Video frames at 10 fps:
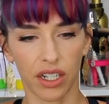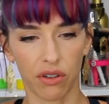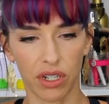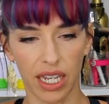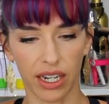you
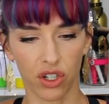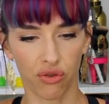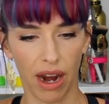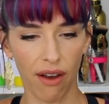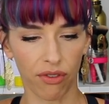know, just like
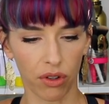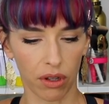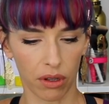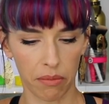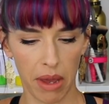
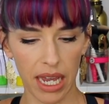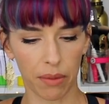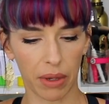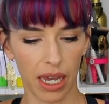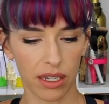travel
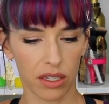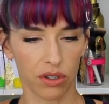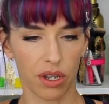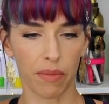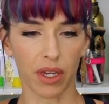makeup case
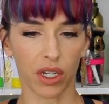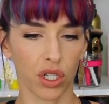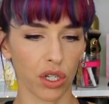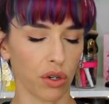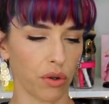or something
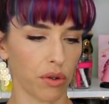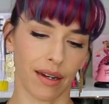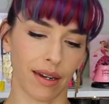too.